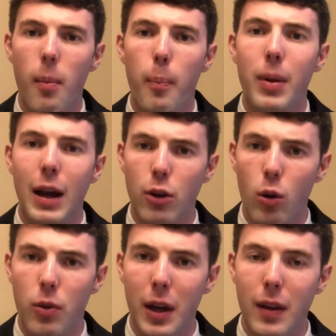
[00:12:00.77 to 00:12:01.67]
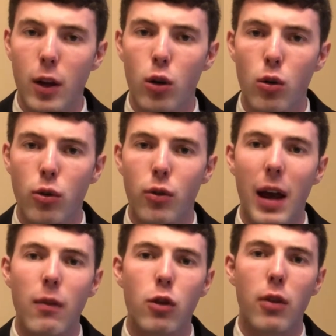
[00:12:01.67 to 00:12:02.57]
But I do think that the Hoosiers
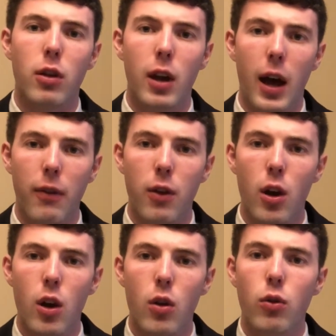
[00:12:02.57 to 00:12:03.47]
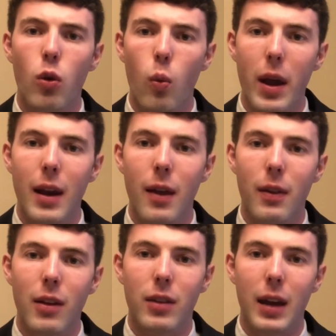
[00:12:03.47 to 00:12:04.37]
have just enough to win
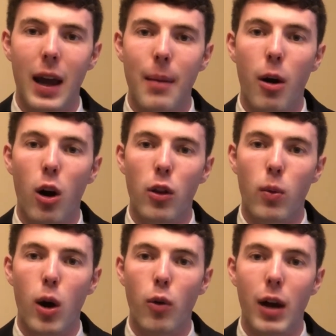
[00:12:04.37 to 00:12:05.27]
this game on the road.